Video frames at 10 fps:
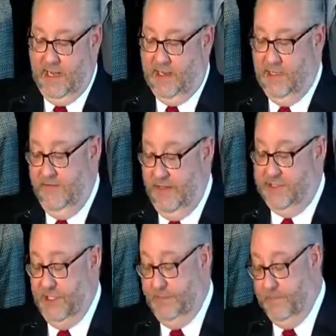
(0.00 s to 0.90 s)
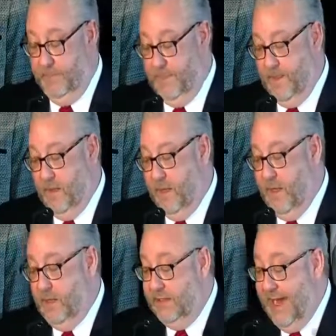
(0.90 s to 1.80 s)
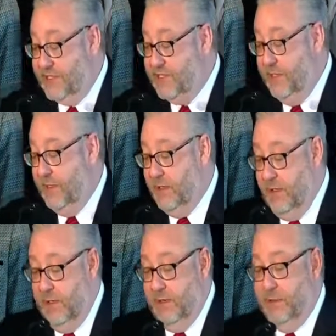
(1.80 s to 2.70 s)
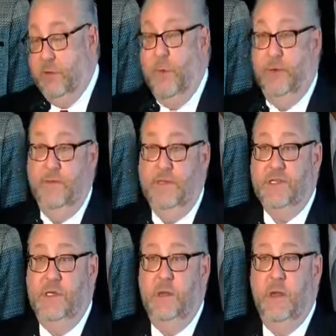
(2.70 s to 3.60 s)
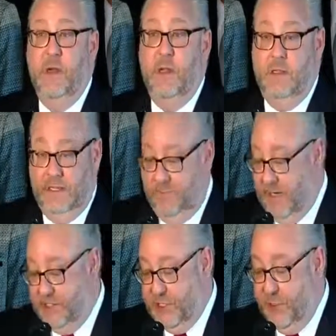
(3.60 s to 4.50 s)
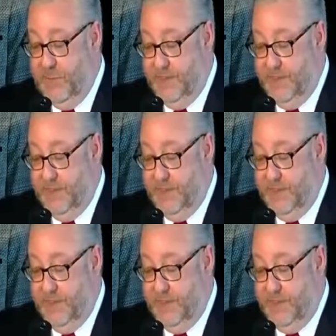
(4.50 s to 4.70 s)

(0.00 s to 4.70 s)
and to conviction. Last year, the Criminal Division led by Joe